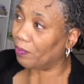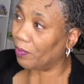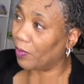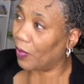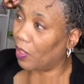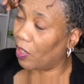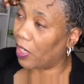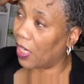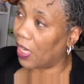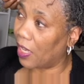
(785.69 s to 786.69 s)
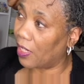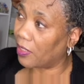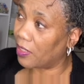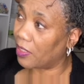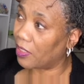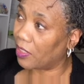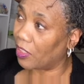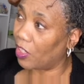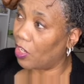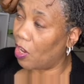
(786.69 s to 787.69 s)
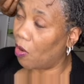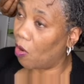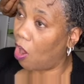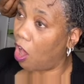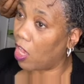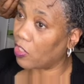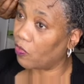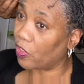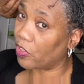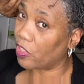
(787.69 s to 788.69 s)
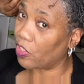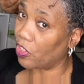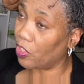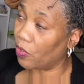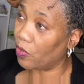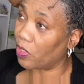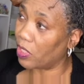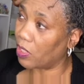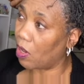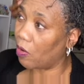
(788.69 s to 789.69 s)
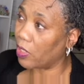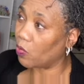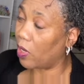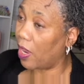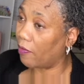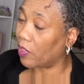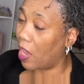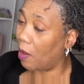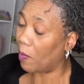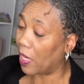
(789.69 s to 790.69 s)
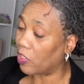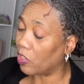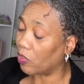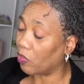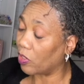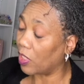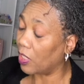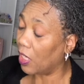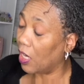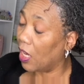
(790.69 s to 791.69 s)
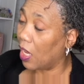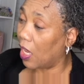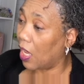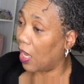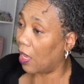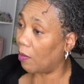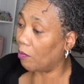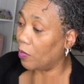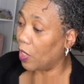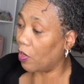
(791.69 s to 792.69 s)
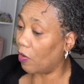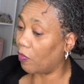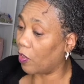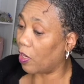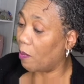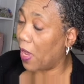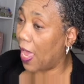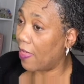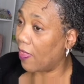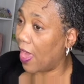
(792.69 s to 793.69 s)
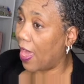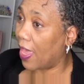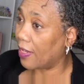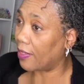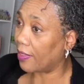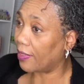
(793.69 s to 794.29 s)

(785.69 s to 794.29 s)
look at, cost versus use. It's always what I've taught my children. If you're going to buy that